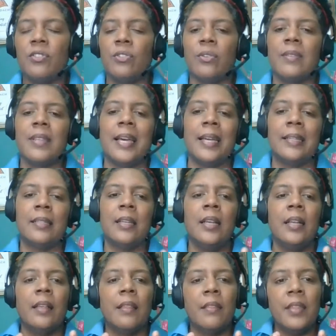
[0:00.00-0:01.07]
so that
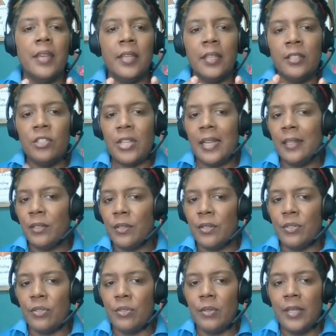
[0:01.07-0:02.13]
the child or
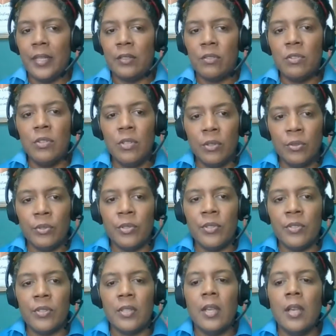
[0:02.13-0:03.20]
the student
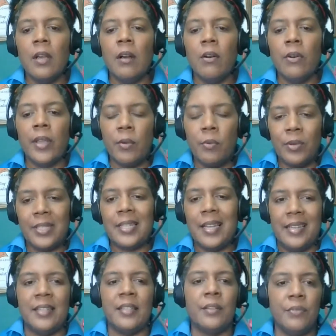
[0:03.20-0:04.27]
knows, okay, what
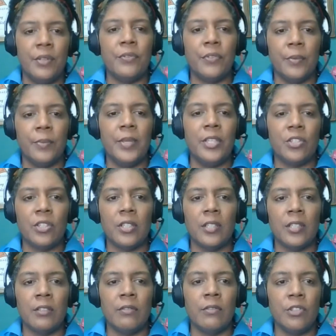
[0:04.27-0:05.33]
kind of
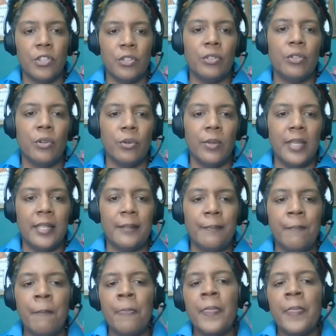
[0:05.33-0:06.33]
information should go in.